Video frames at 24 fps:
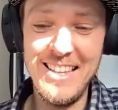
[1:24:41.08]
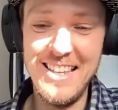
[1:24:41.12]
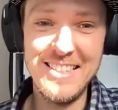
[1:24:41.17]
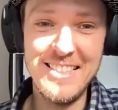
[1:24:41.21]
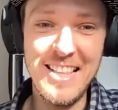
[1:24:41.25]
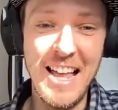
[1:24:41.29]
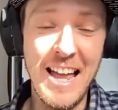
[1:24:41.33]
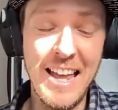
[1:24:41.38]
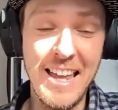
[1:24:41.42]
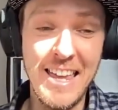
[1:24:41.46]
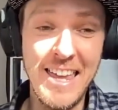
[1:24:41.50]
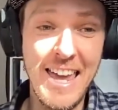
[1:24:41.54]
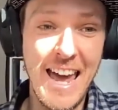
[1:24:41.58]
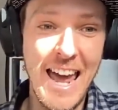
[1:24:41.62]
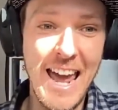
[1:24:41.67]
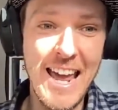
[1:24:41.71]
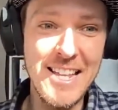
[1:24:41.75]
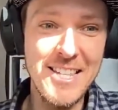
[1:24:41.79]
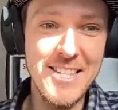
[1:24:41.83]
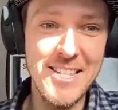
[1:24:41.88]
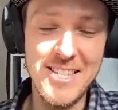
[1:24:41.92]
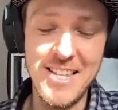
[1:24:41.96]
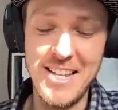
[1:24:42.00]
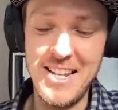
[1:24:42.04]
He's like
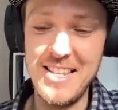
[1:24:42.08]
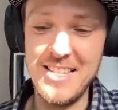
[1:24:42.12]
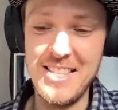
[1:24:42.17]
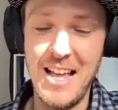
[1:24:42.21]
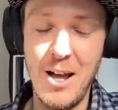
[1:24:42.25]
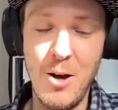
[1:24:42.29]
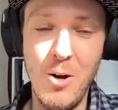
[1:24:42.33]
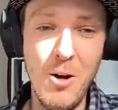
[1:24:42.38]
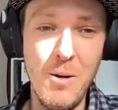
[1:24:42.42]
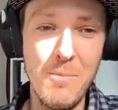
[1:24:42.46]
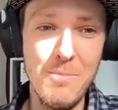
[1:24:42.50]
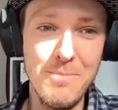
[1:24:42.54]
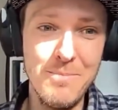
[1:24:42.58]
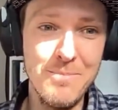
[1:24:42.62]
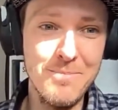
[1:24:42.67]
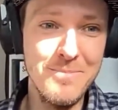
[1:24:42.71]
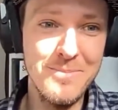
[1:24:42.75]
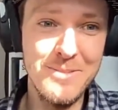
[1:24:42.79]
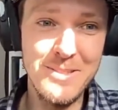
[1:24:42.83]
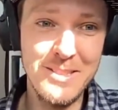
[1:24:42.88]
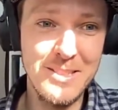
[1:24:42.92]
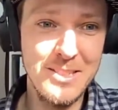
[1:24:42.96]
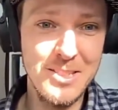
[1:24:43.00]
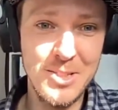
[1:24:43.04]
cases, and he's like, "Oh,
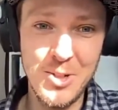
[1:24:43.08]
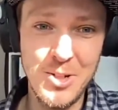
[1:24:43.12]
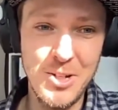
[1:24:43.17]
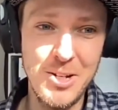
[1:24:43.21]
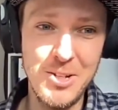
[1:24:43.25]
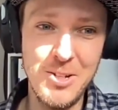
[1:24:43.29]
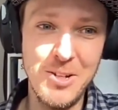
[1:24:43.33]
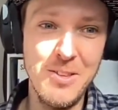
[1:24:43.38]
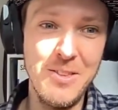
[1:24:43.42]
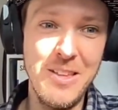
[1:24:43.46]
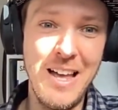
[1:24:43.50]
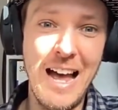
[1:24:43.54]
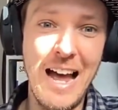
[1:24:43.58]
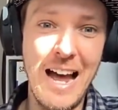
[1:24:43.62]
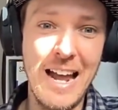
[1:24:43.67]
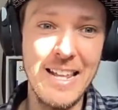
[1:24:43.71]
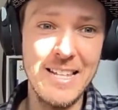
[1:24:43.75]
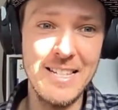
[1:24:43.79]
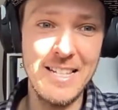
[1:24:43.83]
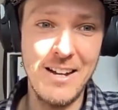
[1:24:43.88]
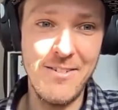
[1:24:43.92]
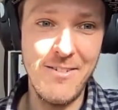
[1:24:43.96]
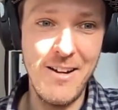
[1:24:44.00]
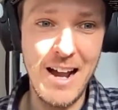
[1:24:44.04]
shouldn't have done that," and
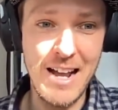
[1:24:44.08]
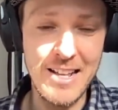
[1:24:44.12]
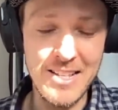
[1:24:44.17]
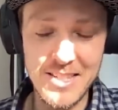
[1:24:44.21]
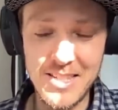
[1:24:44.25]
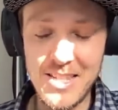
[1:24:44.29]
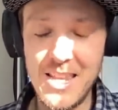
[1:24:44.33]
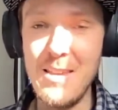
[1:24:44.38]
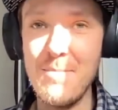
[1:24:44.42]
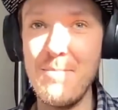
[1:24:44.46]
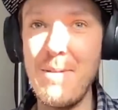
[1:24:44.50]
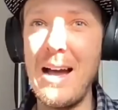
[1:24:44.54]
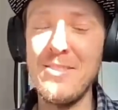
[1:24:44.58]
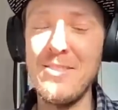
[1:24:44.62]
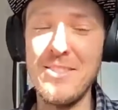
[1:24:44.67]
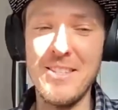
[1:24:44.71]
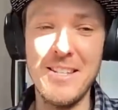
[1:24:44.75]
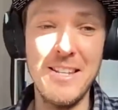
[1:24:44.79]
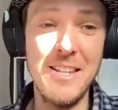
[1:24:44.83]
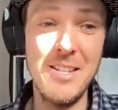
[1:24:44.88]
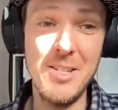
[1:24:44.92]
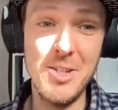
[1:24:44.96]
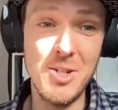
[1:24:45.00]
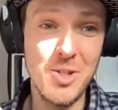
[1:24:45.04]
he's like, "Right, seat
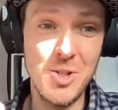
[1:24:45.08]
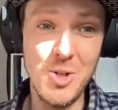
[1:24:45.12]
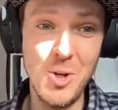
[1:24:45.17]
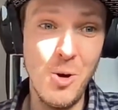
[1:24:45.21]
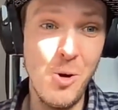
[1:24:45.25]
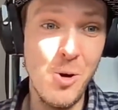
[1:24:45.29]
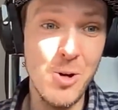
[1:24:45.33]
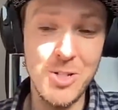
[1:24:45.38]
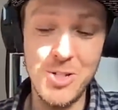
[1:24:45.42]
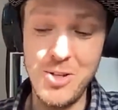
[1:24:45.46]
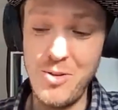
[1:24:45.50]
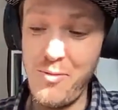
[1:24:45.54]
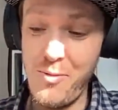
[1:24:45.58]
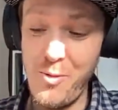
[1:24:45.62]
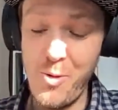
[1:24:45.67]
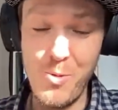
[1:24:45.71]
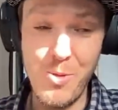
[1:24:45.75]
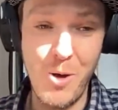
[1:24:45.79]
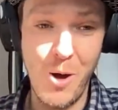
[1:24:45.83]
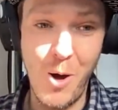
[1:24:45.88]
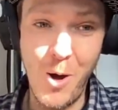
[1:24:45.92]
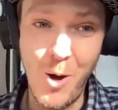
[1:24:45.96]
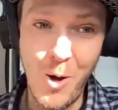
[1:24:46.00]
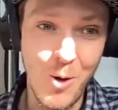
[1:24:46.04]
bounce," and he just talks you
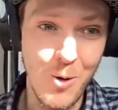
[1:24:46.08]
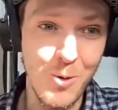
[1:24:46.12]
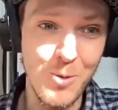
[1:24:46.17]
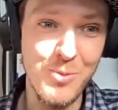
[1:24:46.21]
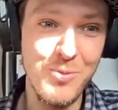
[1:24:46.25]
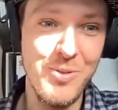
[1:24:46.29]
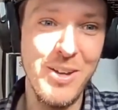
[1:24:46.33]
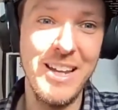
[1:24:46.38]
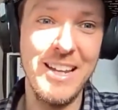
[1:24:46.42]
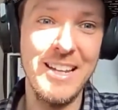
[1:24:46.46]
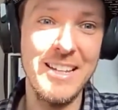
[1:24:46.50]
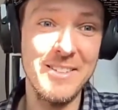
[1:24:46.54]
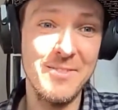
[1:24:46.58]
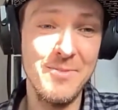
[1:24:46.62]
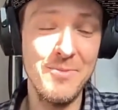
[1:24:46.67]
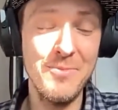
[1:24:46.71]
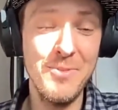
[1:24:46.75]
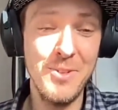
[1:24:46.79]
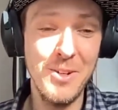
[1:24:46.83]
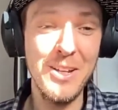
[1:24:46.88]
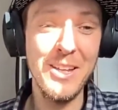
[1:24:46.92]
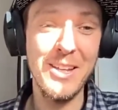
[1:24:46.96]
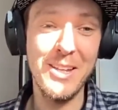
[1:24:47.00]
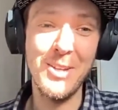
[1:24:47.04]
through the whole thing. It's
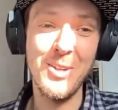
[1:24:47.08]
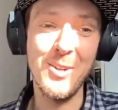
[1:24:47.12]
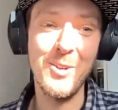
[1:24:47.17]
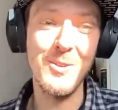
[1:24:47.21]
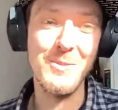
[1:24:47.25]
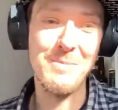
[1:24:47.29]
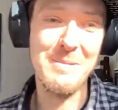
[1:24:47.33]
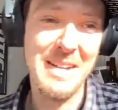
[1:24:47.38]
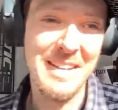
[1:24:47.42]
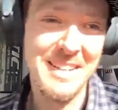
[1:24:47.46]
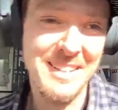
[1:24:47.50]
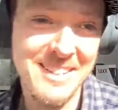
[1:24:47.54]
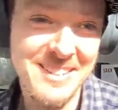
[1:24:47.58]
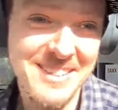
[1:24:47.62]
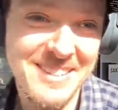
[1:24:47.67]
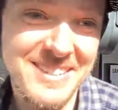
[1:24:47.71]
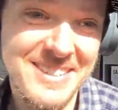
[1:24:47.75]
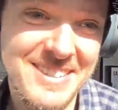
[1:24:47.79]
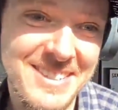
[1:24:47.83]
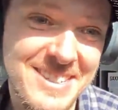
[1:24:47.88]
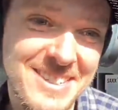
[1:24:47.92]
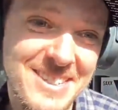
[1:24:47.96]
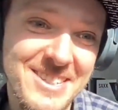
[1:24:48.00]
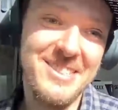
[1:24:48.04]
fucking cool.
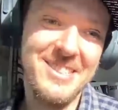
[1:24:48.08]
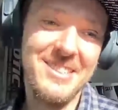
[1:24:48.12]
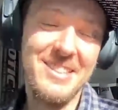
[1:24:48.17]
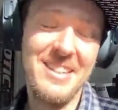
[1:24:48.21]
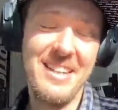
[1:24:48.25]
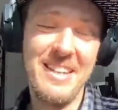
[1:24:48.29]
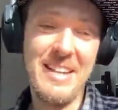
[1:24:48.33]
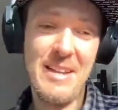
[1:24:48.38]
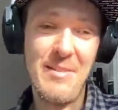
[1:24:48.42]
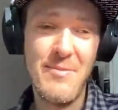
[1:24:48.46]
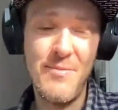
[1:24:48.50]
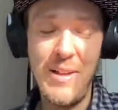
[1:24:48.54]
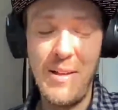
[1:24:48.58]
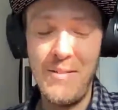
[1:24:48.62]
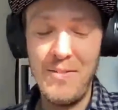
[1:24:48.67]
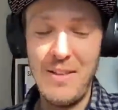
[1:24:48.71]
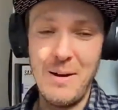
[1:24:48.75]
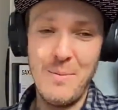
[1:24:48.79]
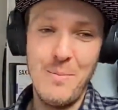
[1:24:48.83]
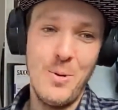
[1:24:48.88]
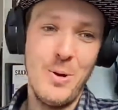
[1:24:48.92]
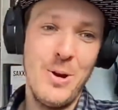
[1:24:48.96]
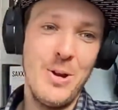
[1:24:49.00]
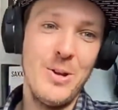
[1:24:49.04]
So I found
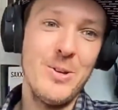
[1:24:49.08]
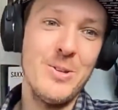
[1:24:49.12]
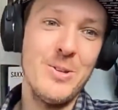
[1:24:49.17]
that pretty good.